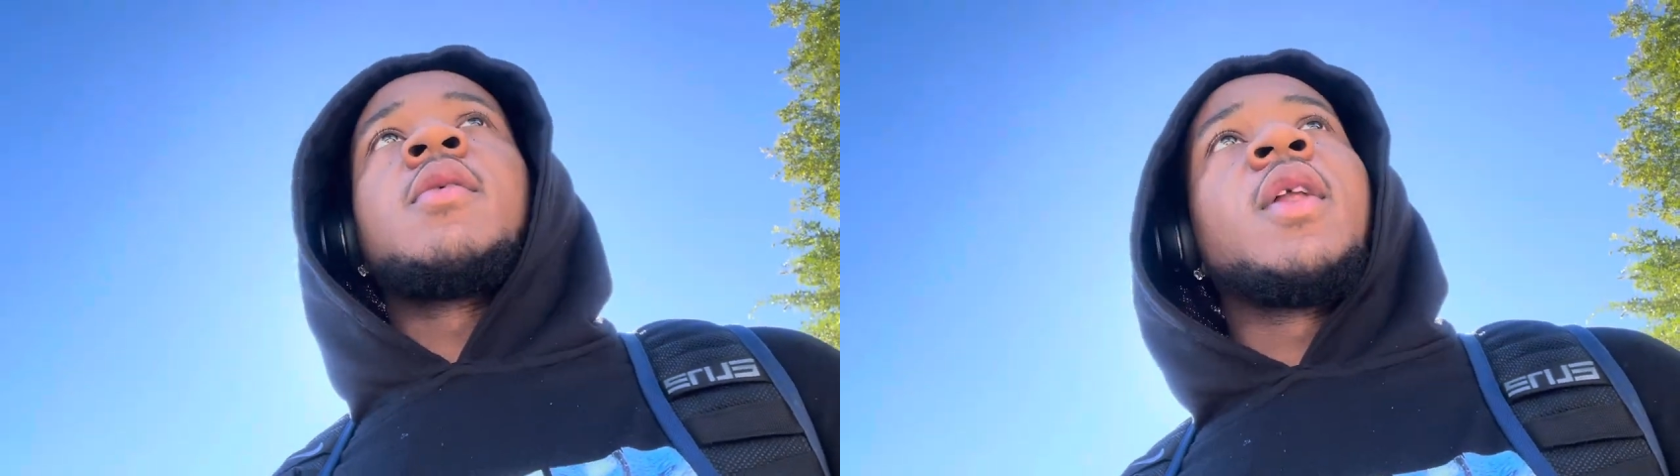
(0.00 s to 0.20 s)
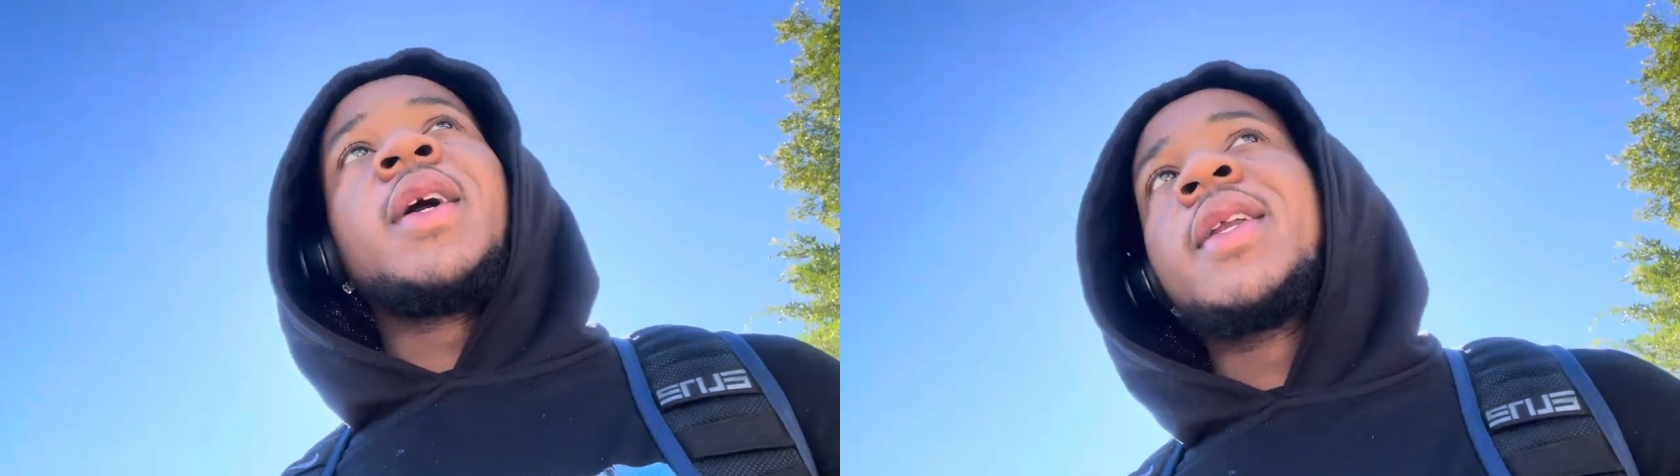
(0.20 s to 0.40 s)

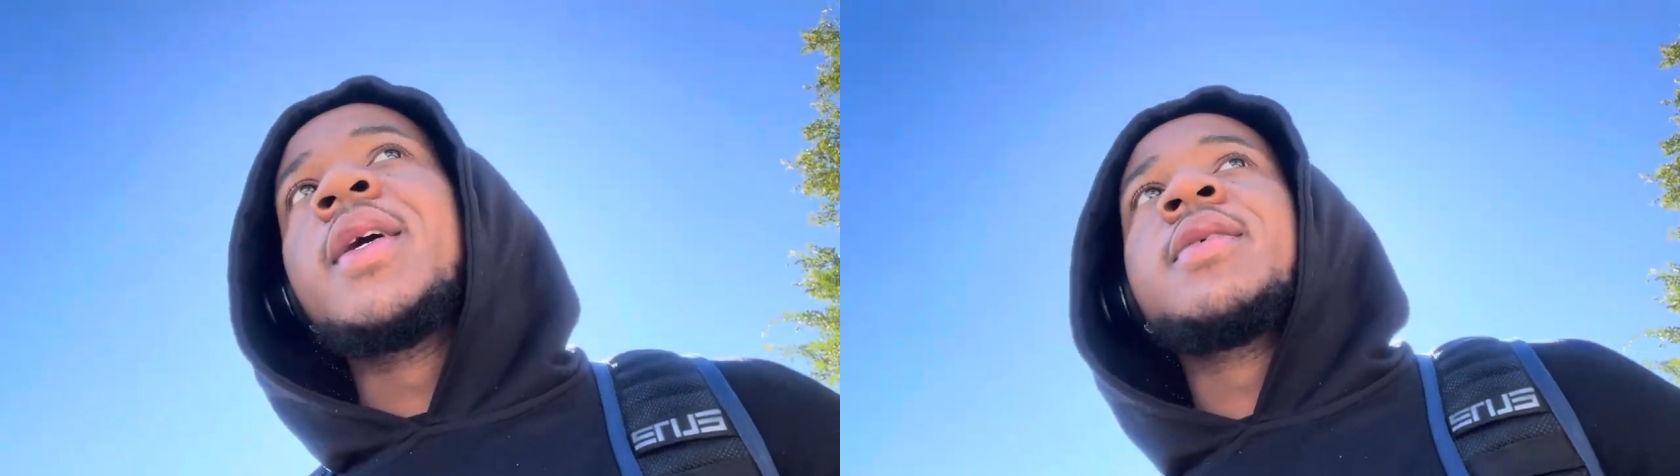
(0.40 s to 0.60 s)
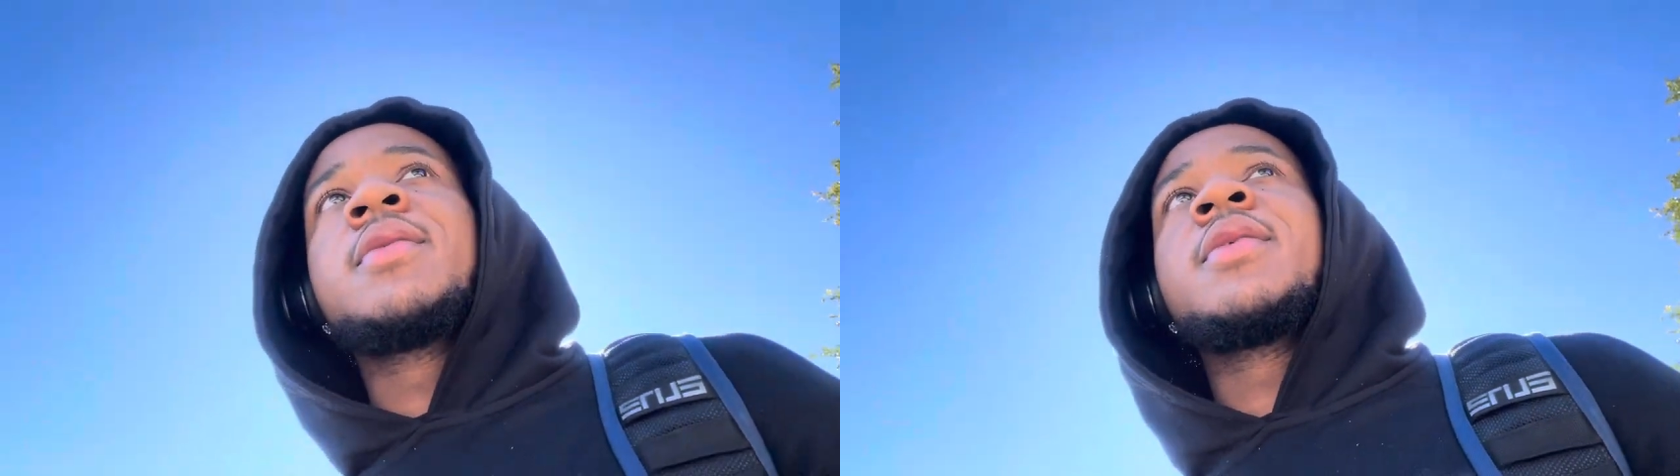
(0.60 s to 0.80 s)
don't like that.
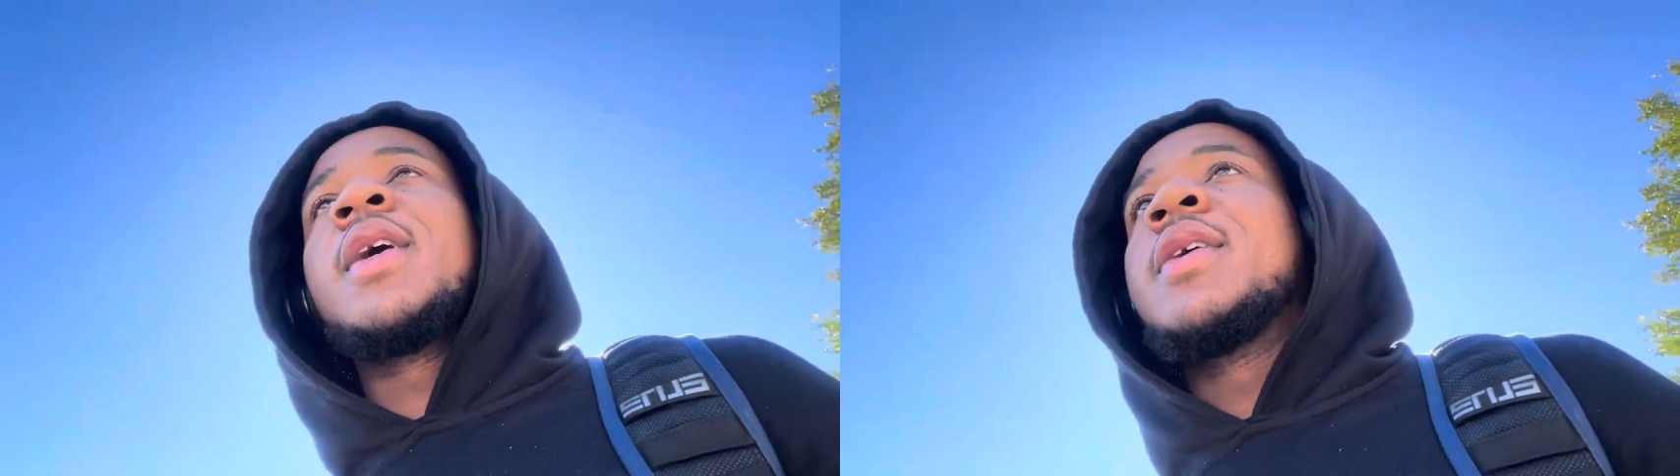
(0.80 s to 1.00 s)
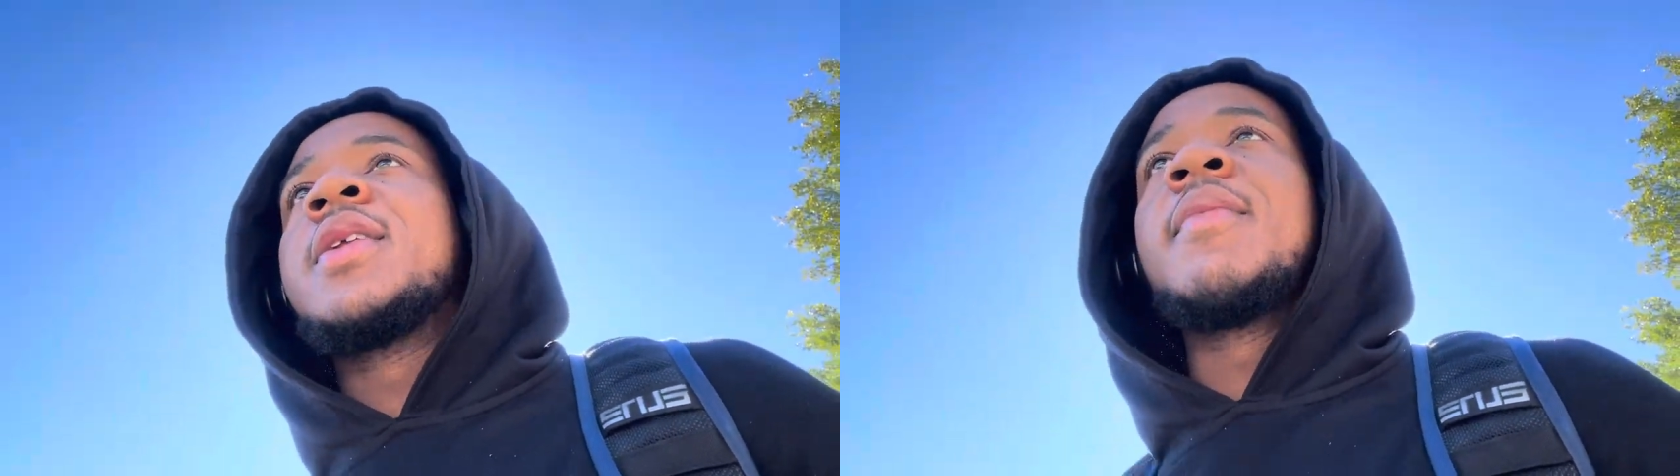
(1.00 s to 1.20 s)

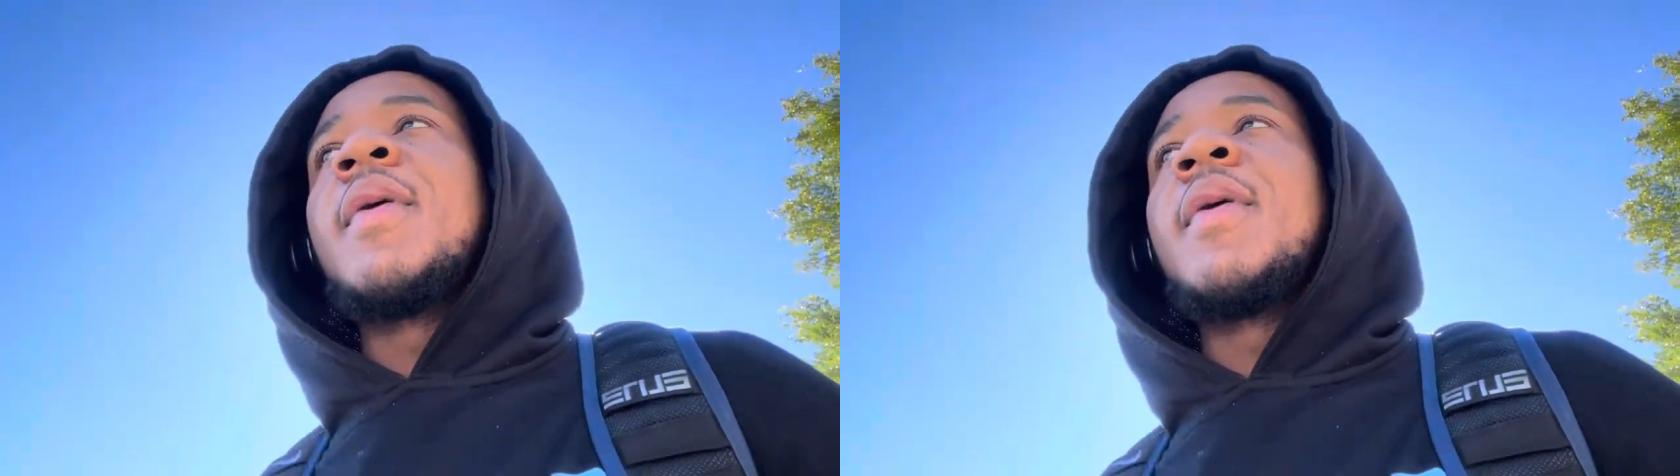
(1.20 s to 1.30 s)
Sorry, stop